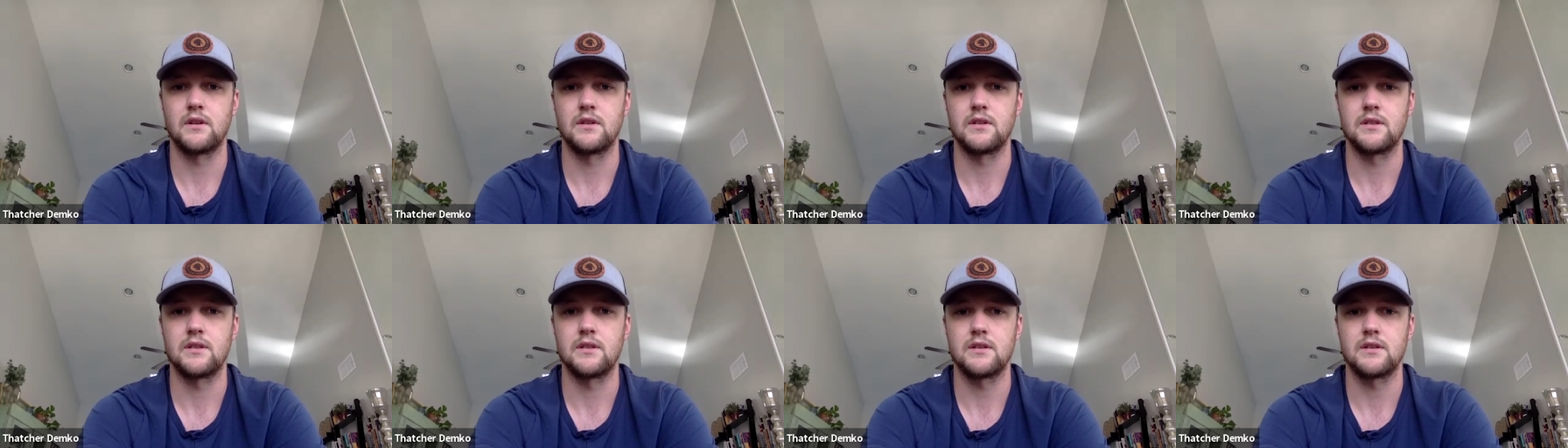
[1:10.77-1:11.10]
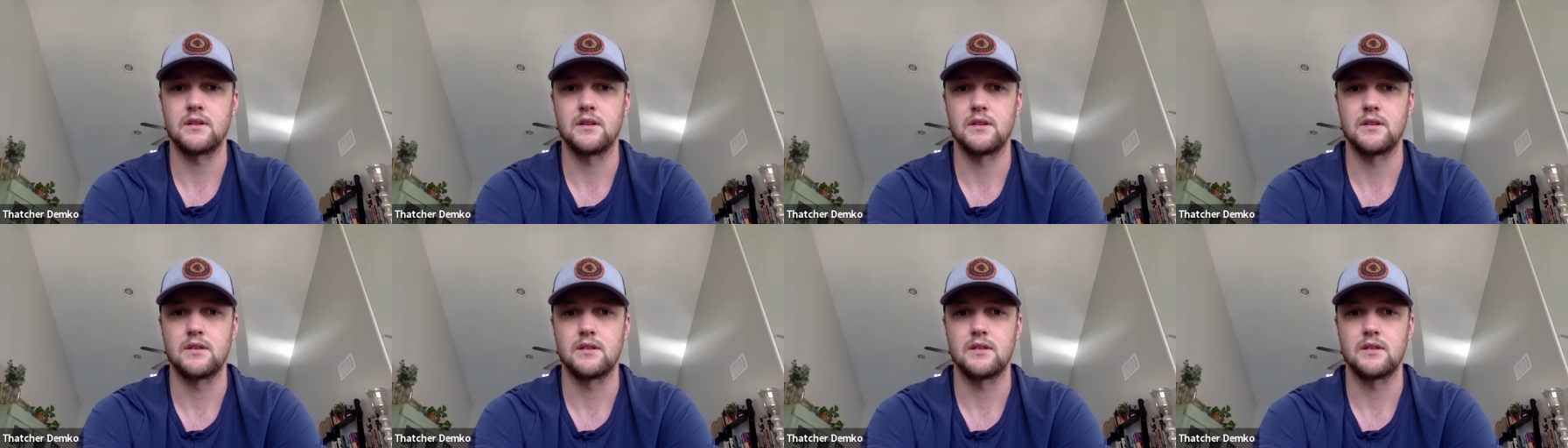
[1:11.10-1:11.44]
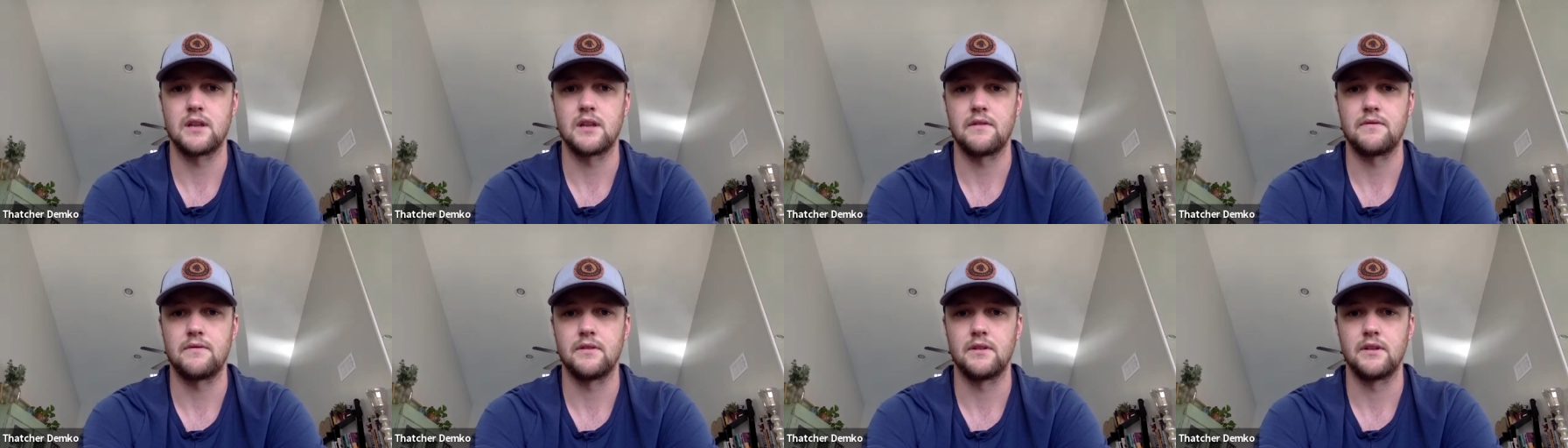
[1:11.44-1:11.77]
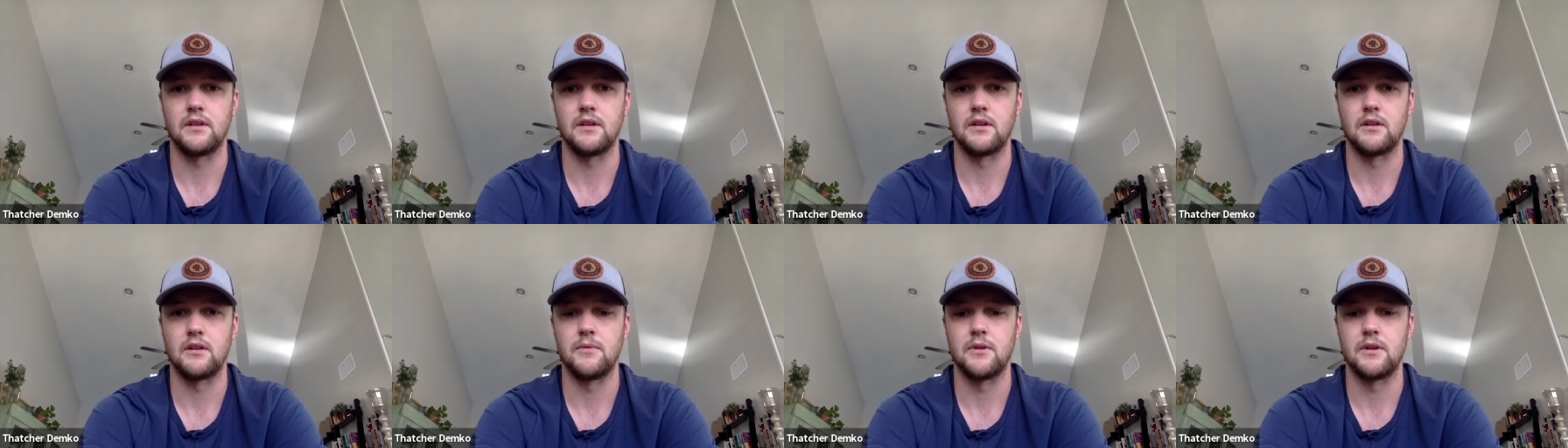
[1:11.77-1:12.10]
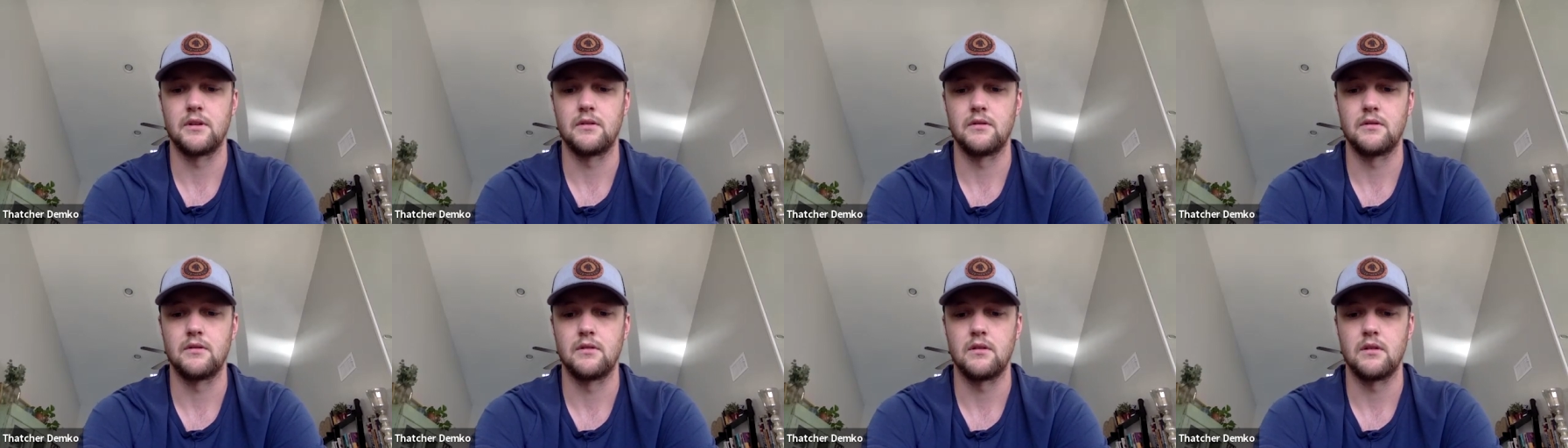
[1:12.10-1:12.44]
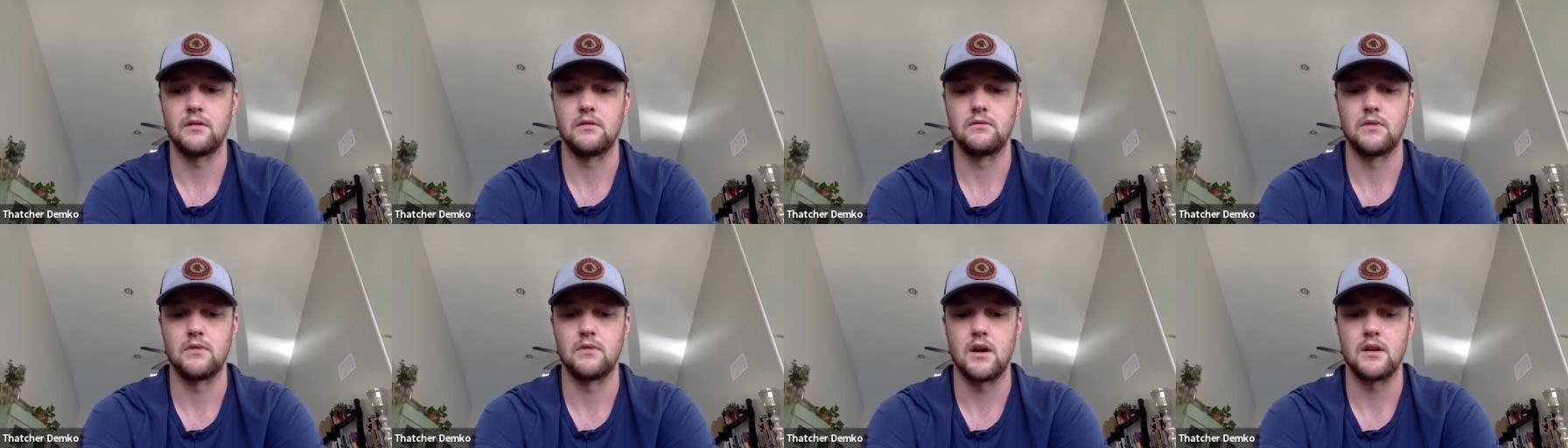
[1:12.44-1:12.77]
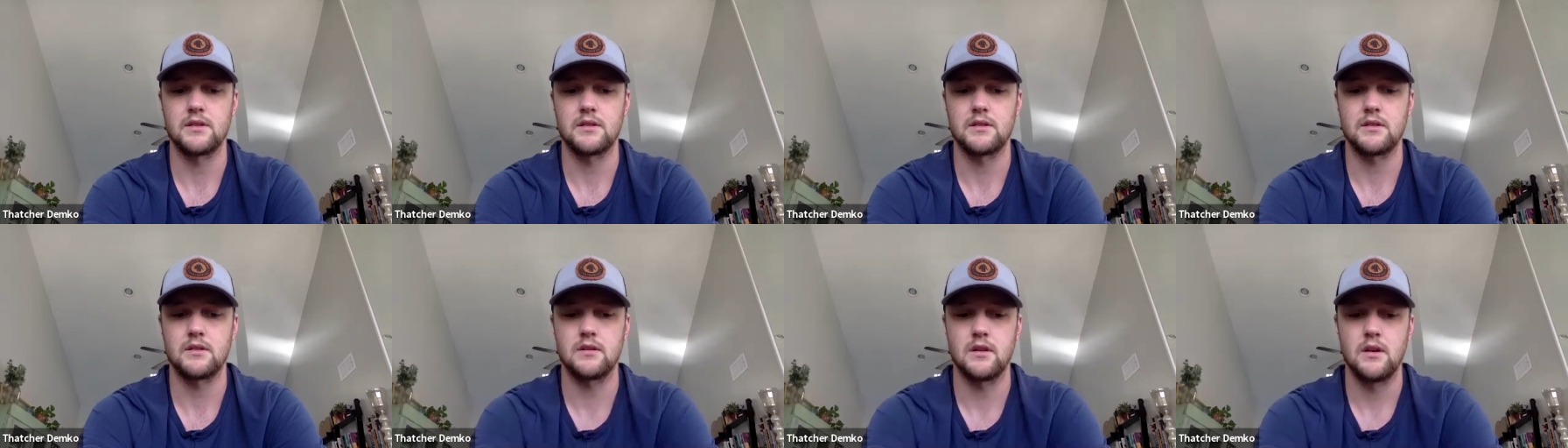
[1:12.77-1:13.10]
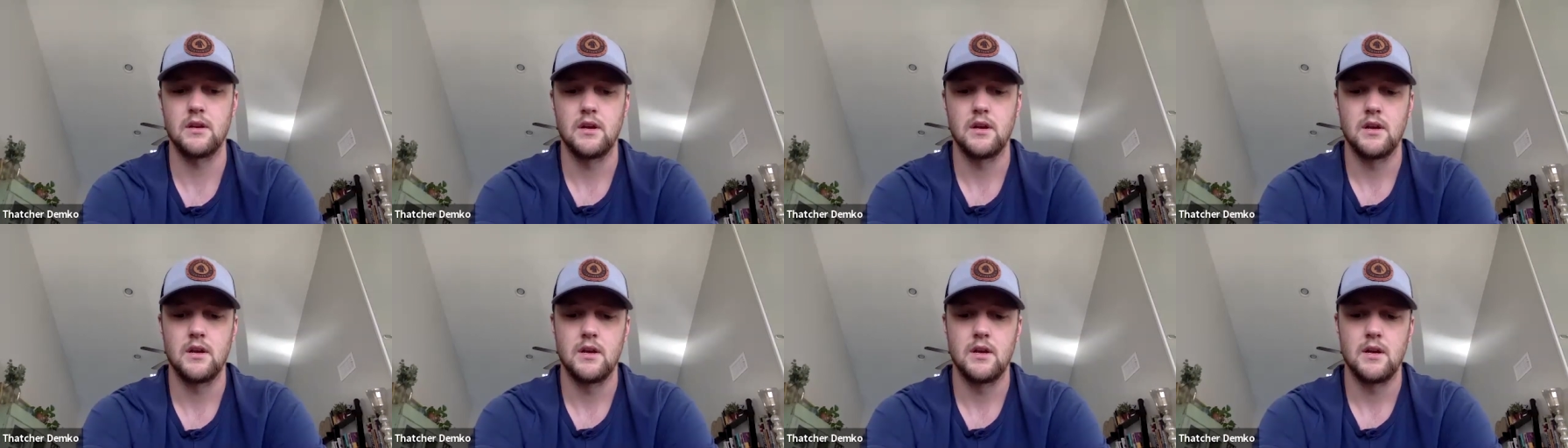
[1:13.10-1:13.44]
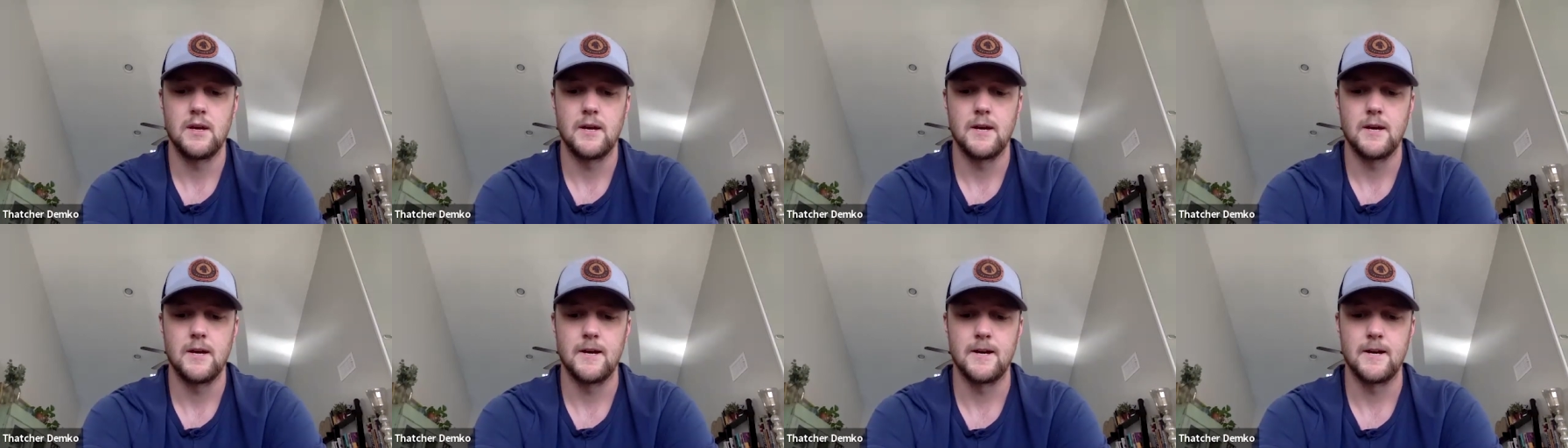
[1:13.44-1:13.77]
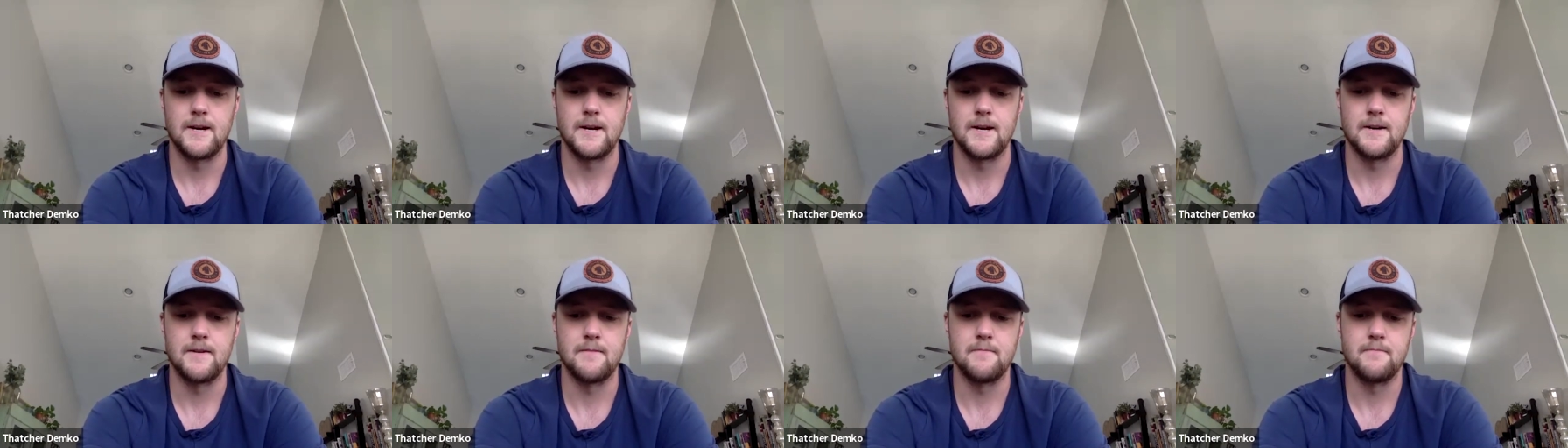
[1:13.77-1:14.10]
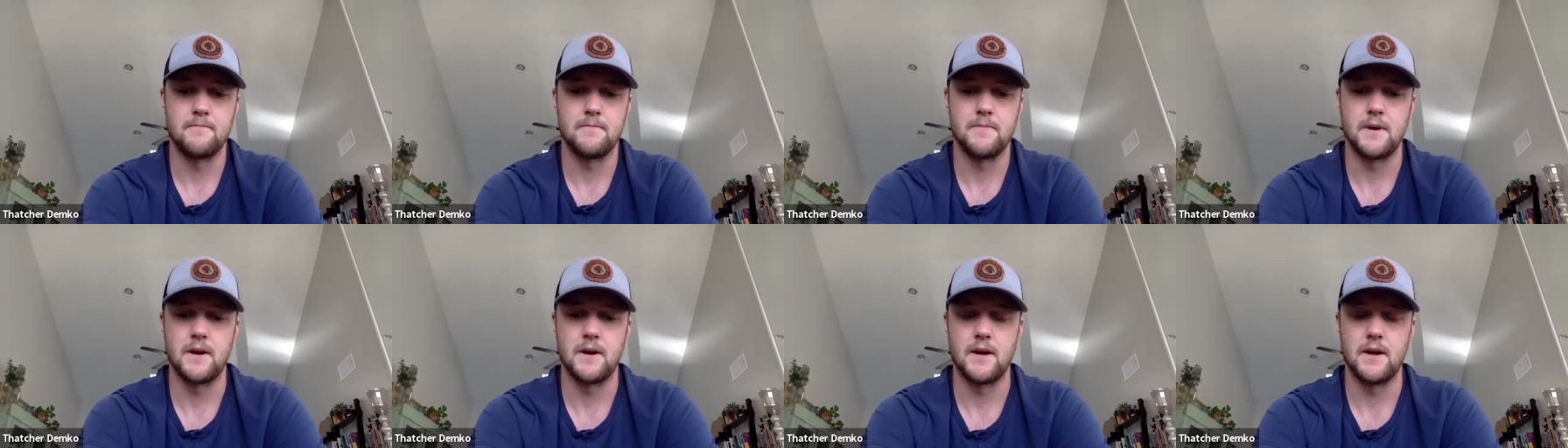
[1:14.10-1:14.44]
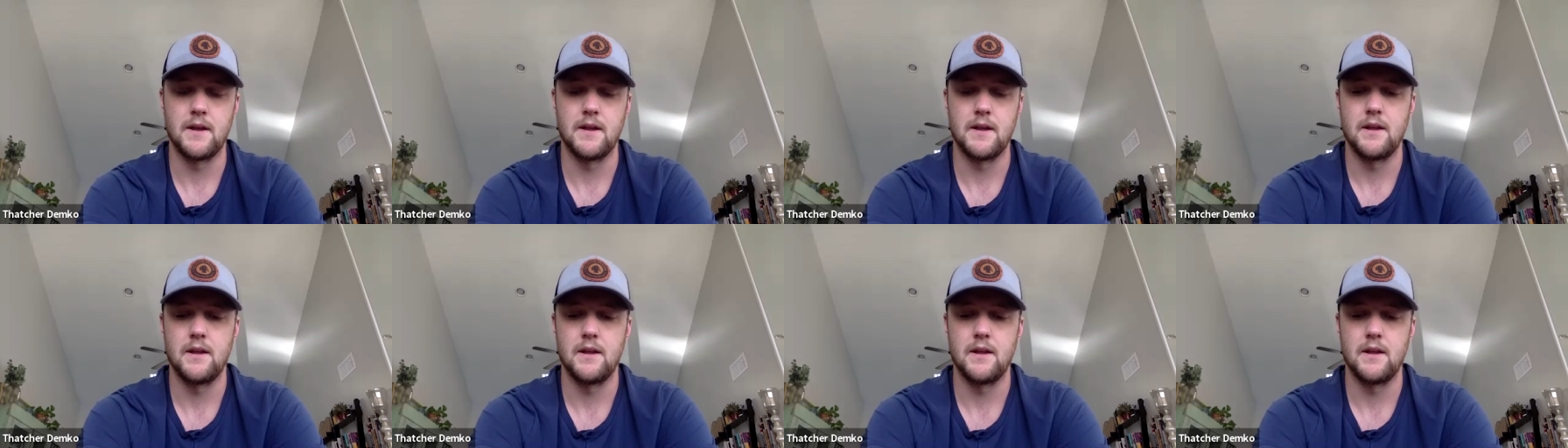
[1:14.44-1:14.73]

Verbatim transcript: it's it's definitely a little bit of rust, um, but